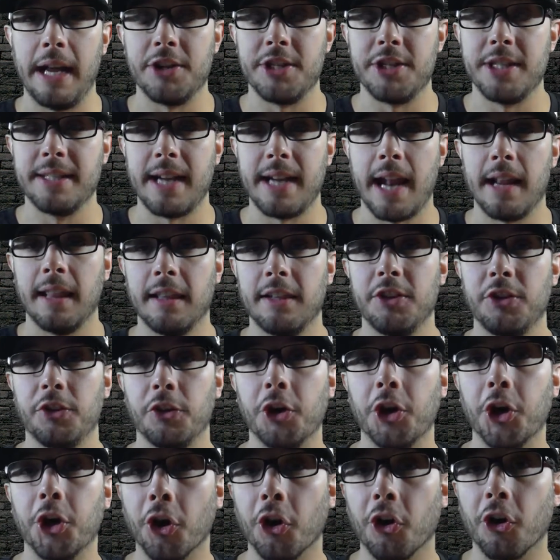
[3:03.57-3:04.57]
She's not a little
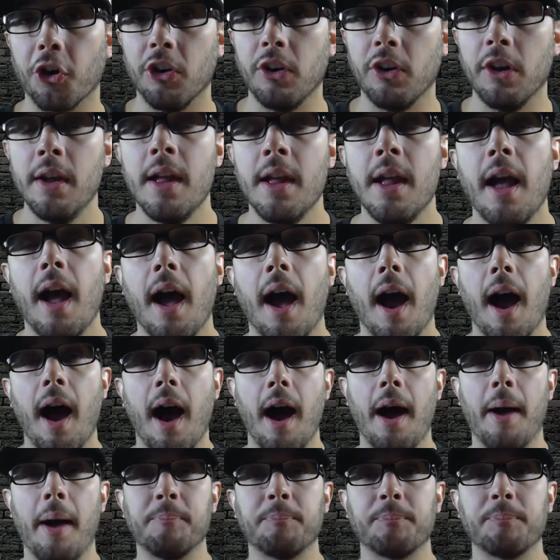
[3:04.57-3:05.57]
girl.
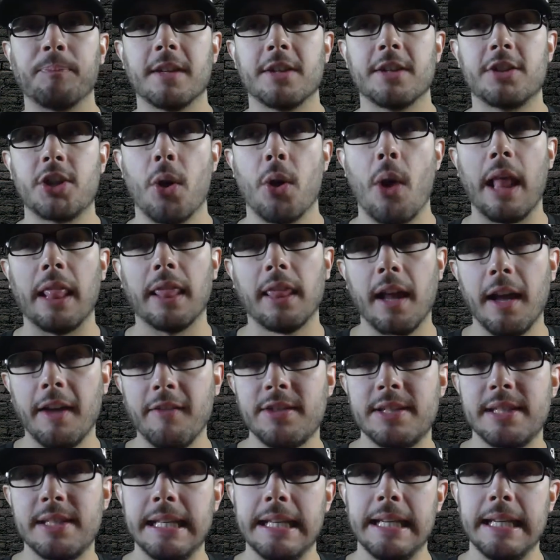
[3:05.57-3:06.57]
So I
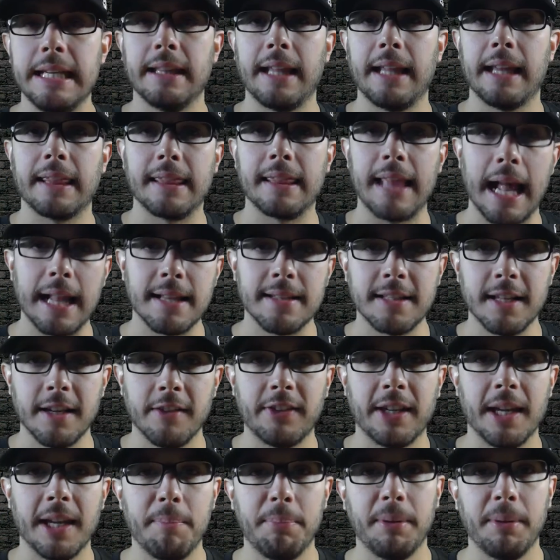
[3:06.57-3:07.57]
love seeing like that
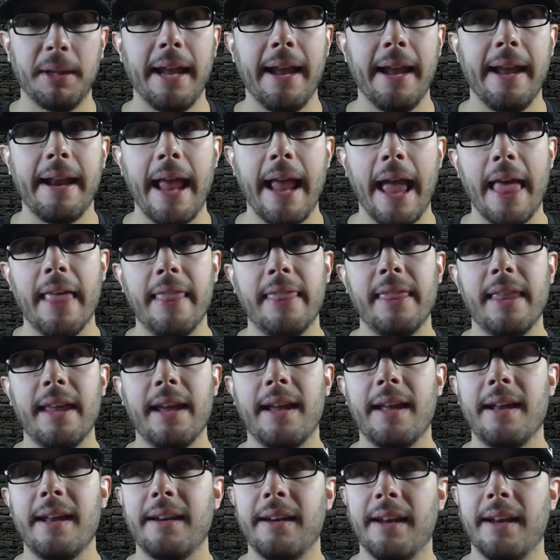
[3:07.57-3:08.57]
stuff get played. And
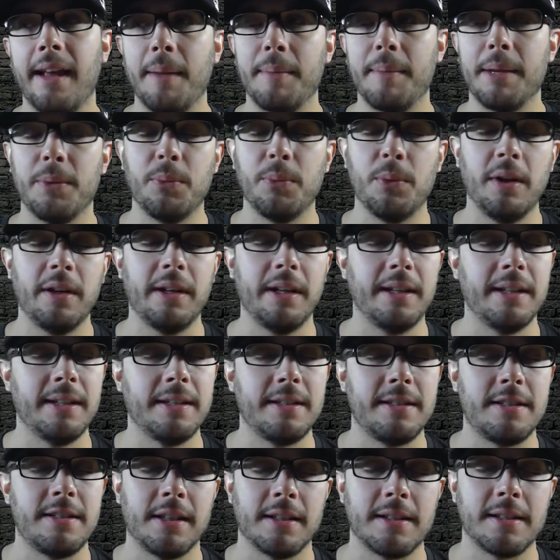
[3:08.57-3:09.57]
then, I mean, Woody
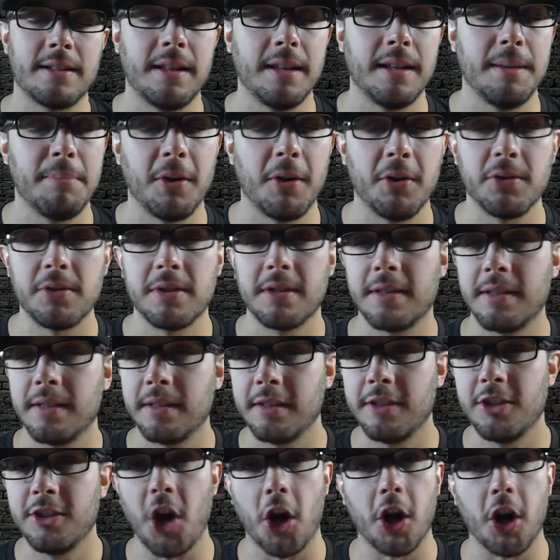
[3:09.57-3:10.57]
is just the most
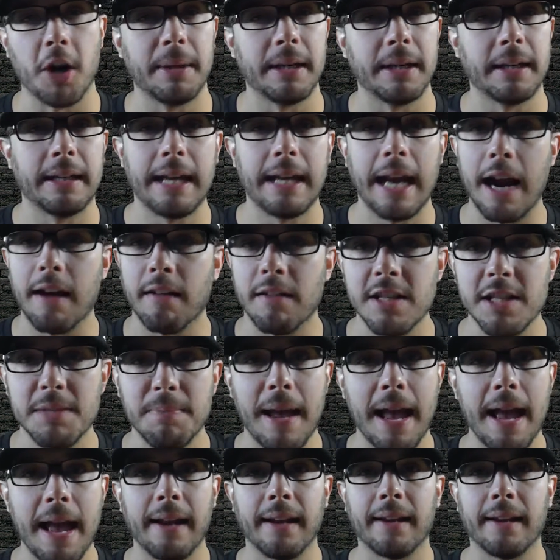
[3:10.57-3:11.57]
charming,
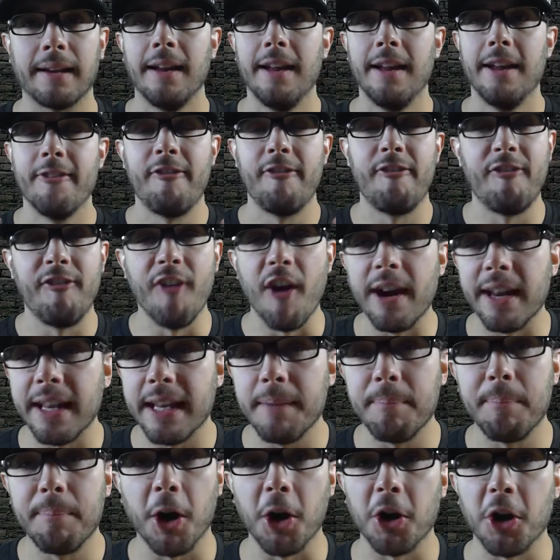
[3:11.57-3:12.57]
charismatic,
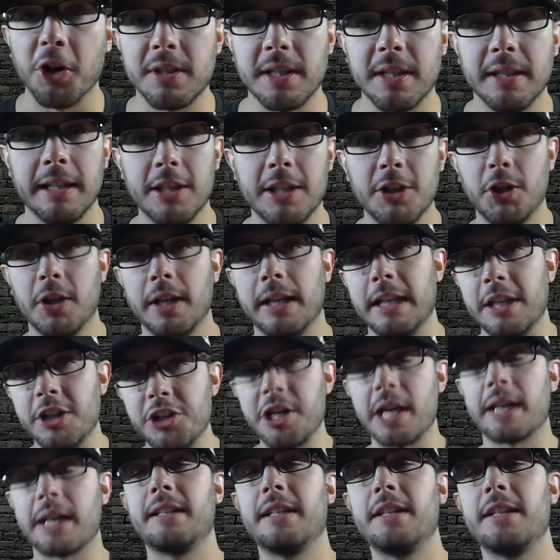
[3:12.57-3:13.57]
funny person that you could
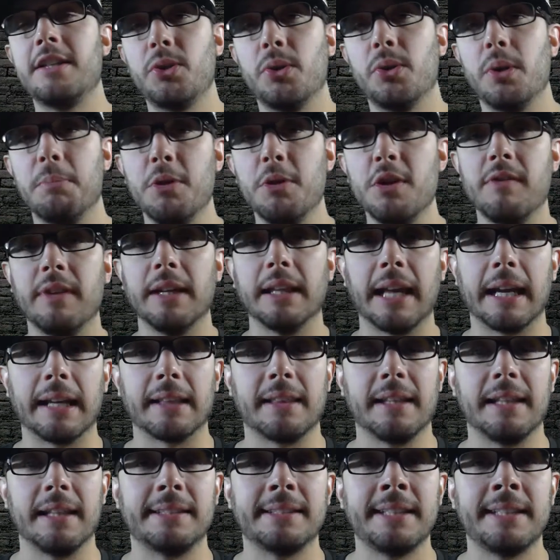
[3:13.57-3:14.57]
inject into a movie like
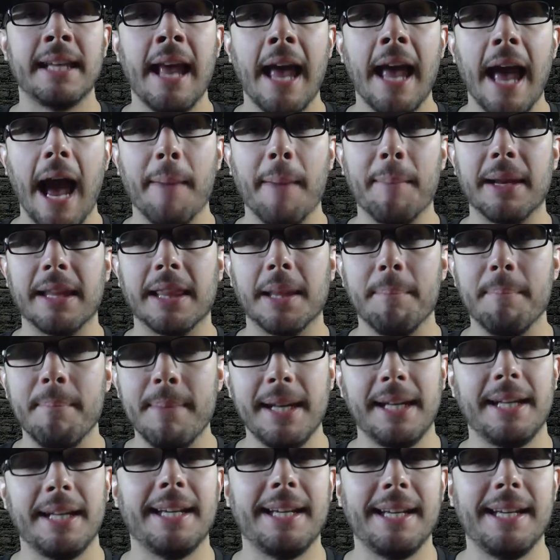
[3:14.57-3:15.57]
this. I mean, the
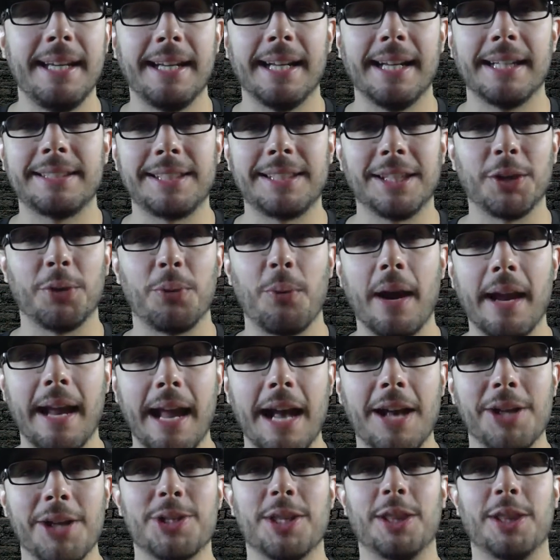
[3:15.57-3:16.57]
minute he gets to the White
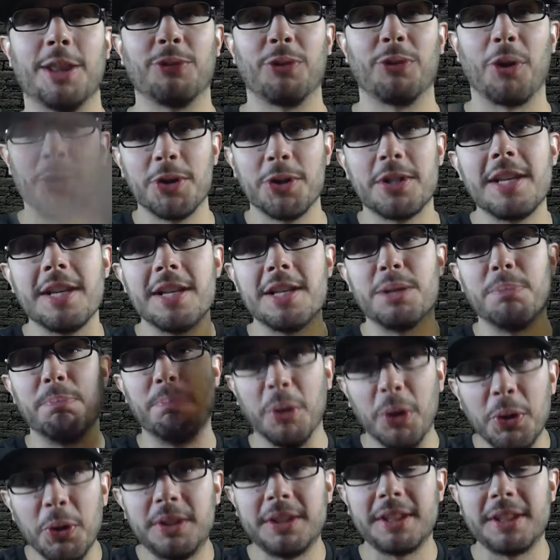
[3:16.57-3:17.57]
House and throws his
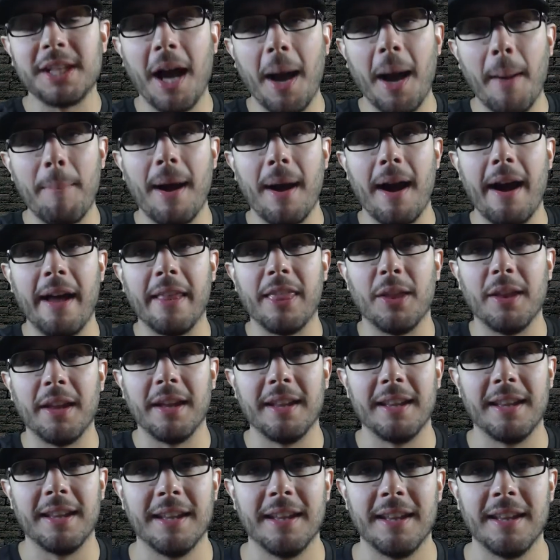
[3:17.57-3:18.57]
boots up on
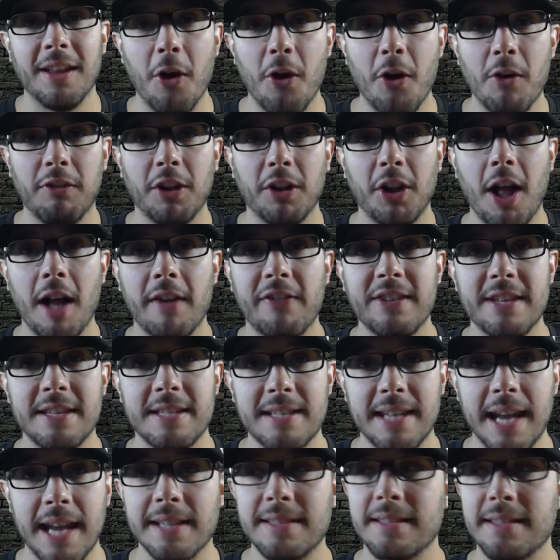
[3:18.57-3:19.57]
the Oval Office
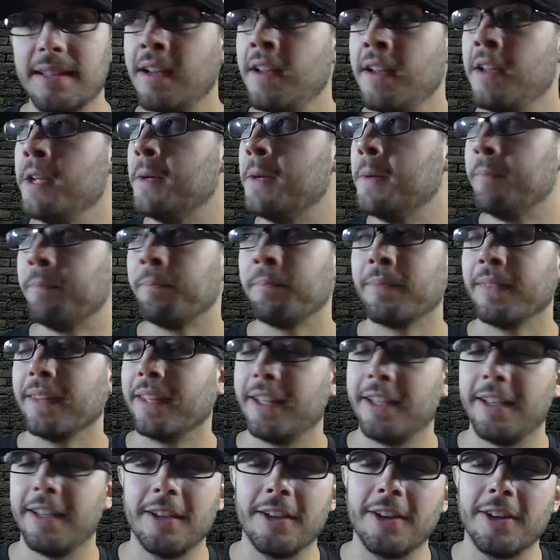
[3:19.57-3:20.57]
desk,
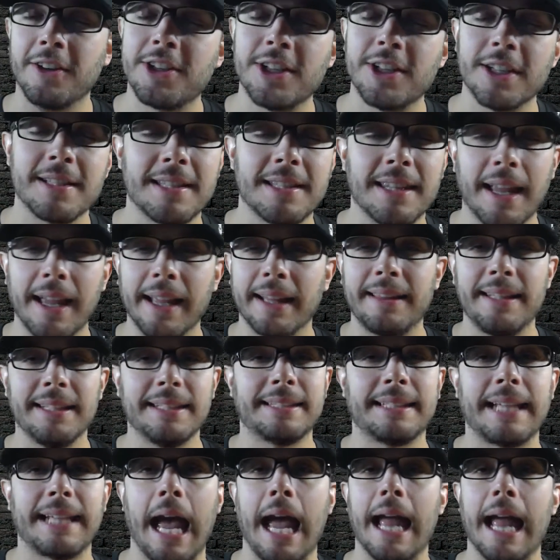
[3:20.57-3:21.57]
you're just like,
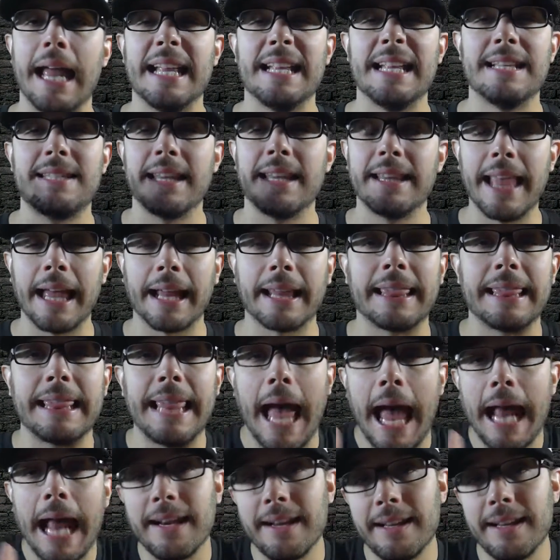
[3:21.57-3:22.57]
this guy. It's like
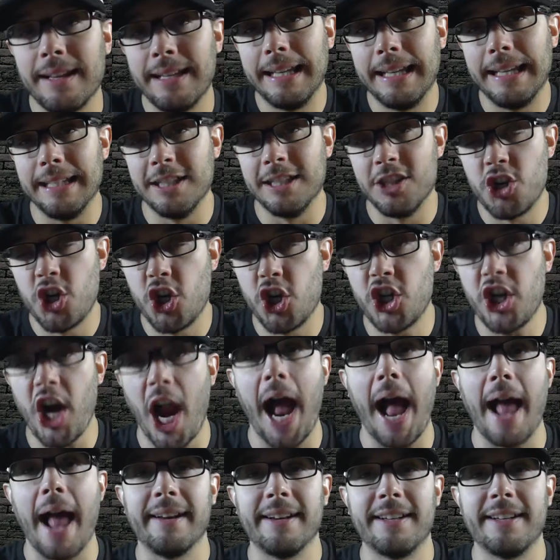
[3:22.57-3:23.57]
that
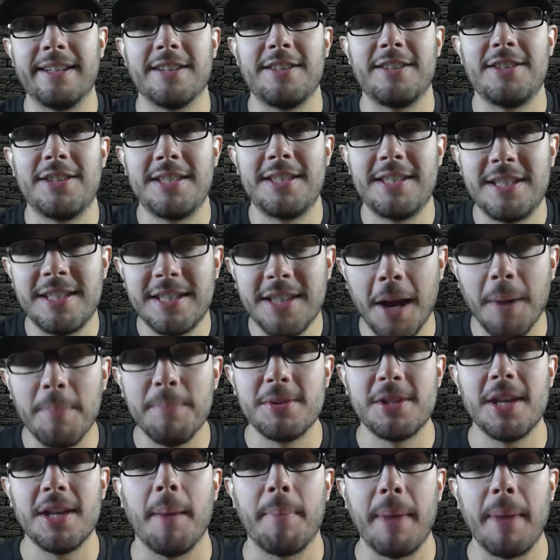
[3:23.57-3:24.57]
shot just
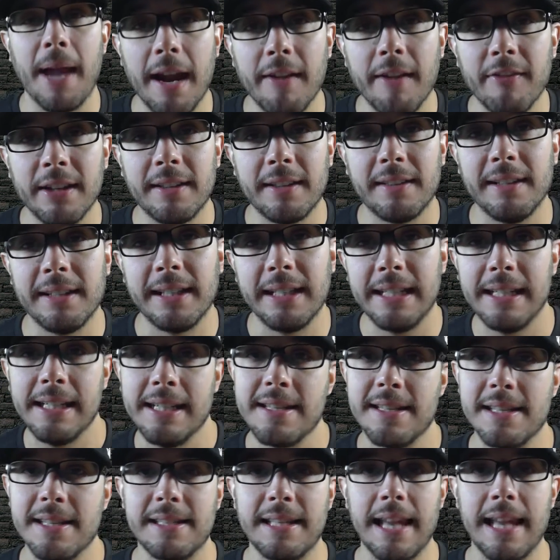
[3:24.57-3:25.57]
sums up everything he
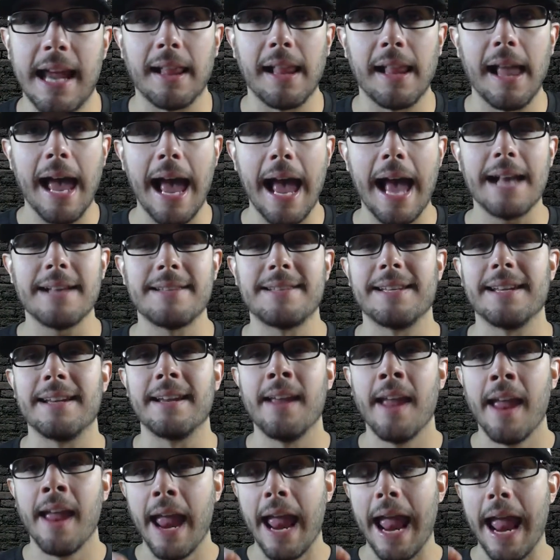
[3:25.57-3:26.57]
is as Tallahassee.